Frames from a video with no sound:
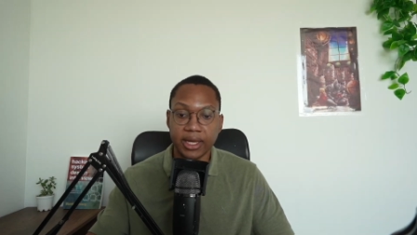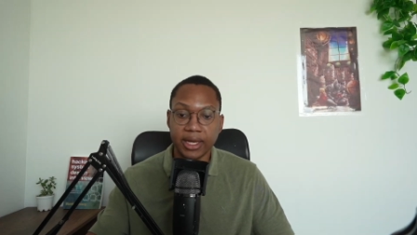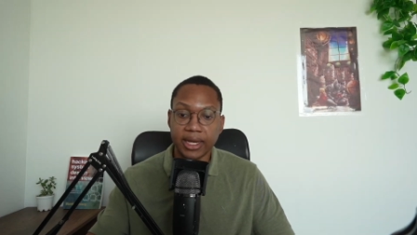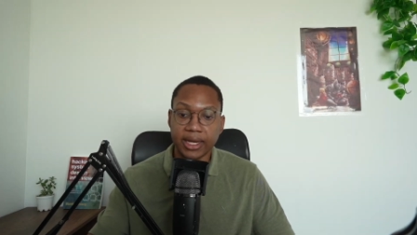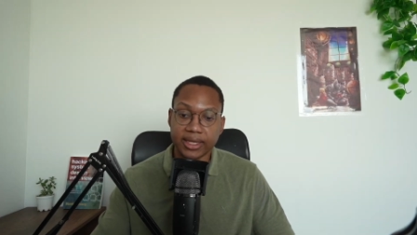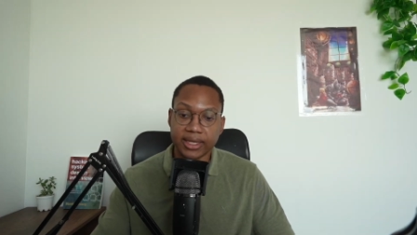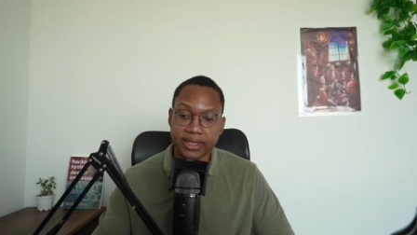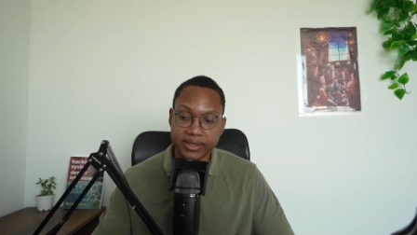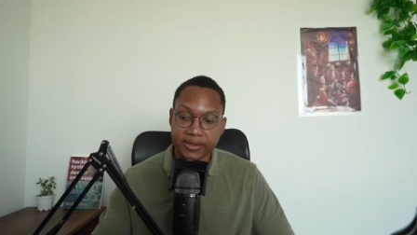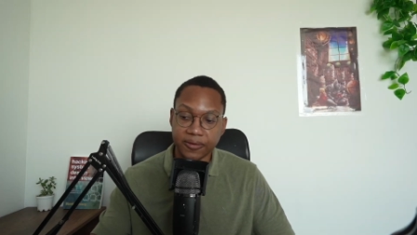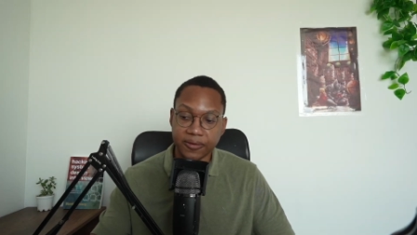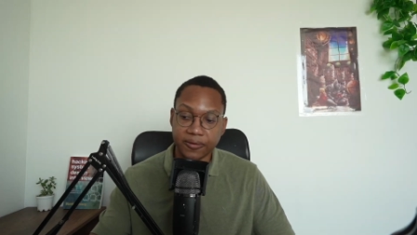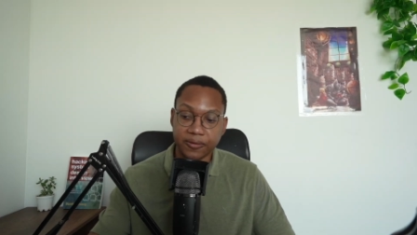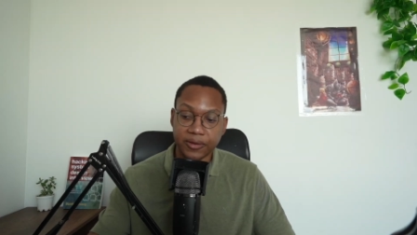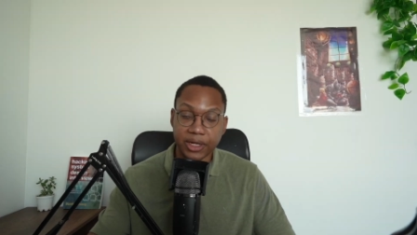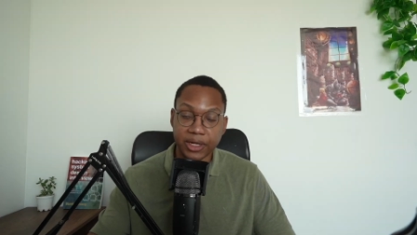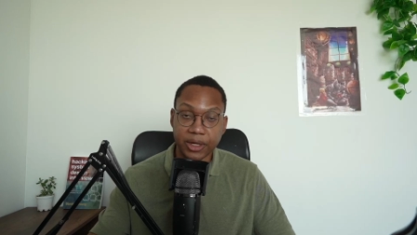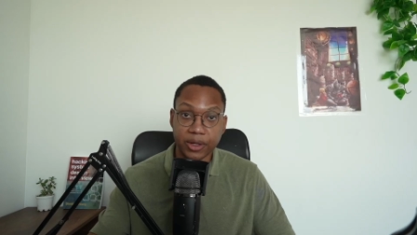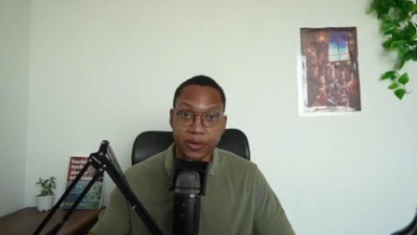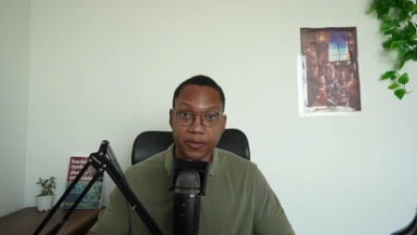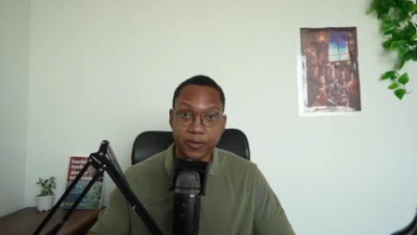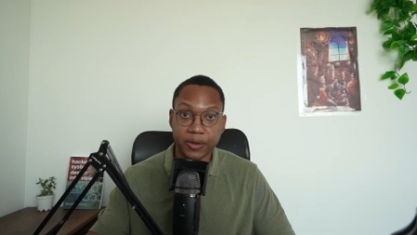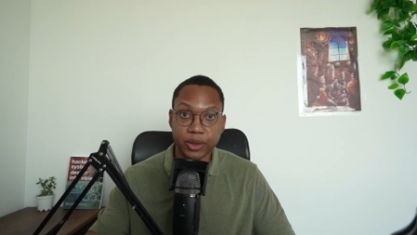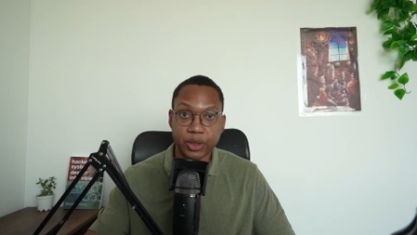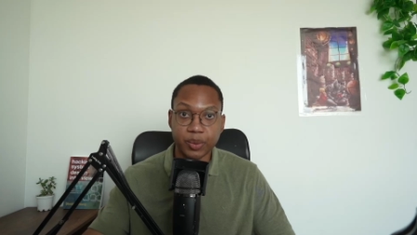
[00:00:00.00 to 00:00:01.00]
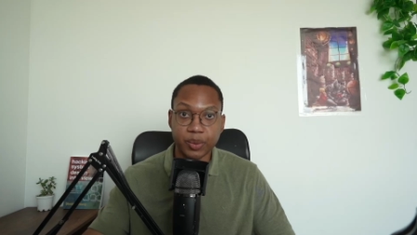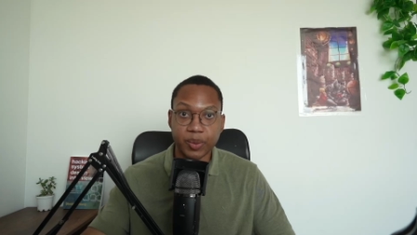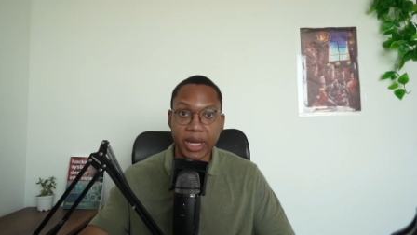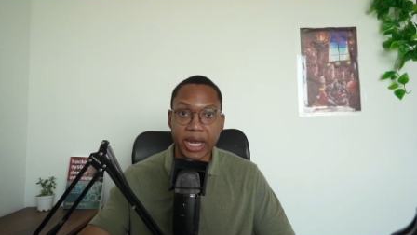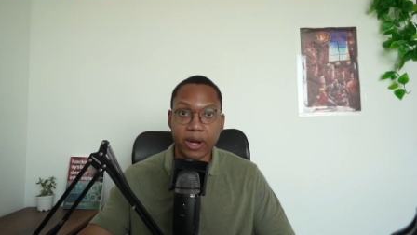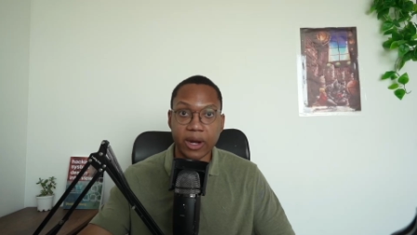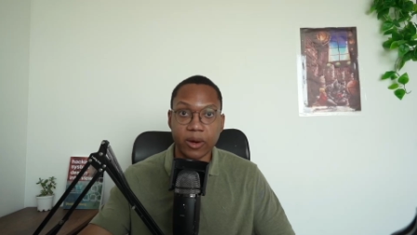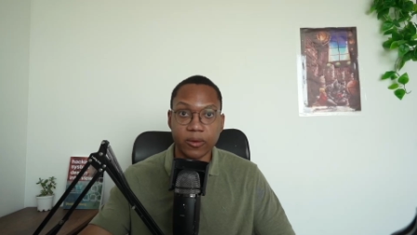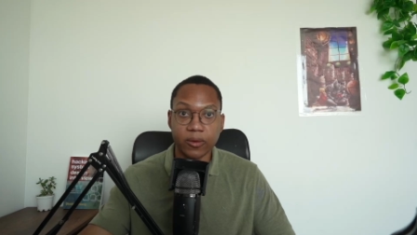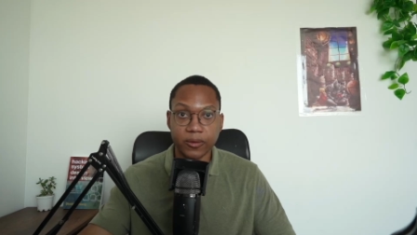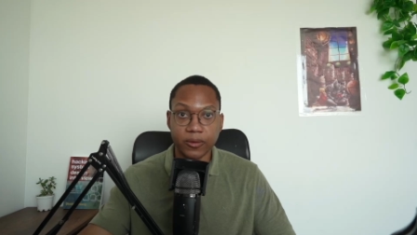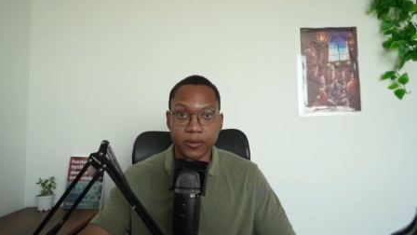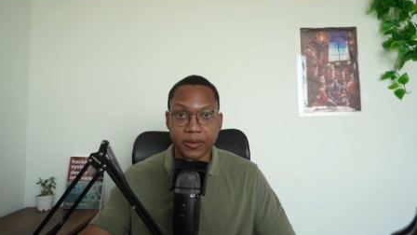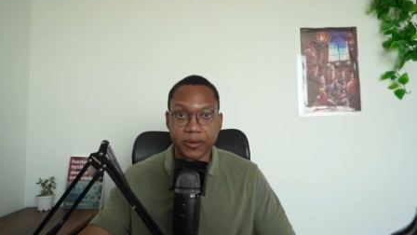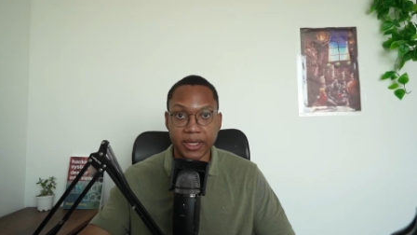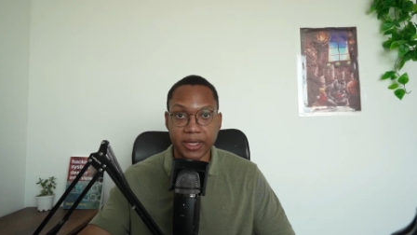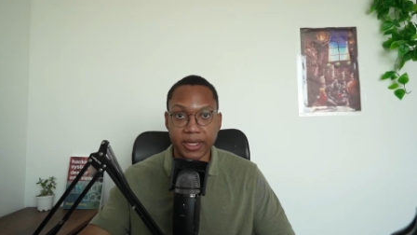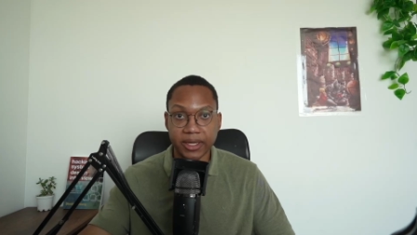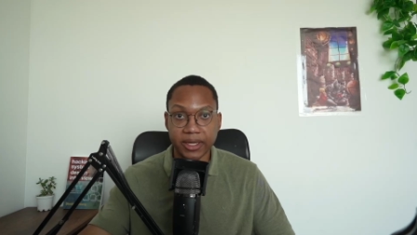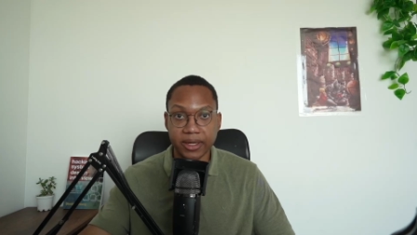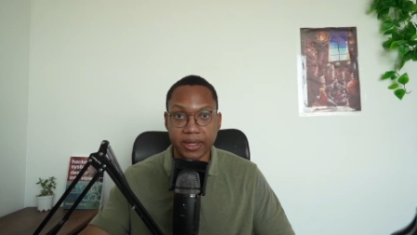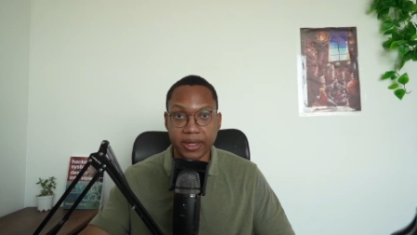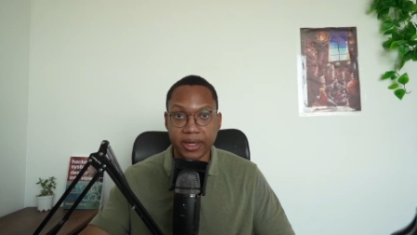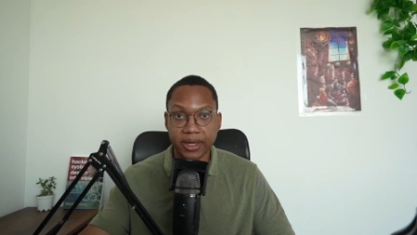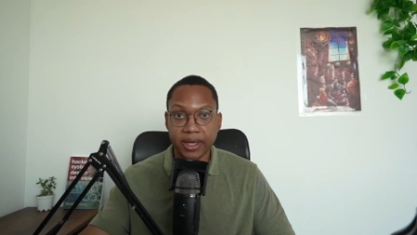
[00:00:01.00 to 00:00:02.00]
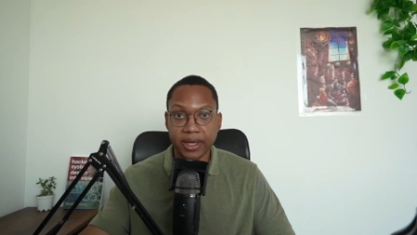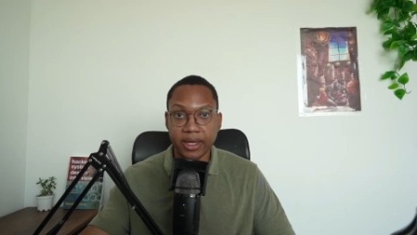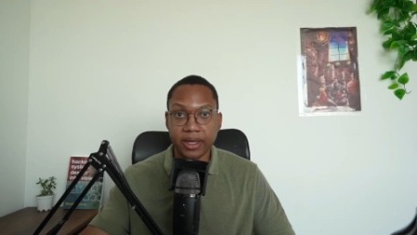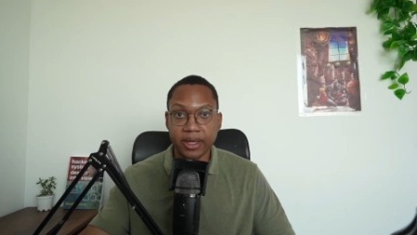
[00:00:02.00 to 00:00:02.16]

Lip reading: And that's a very, very powerful thing,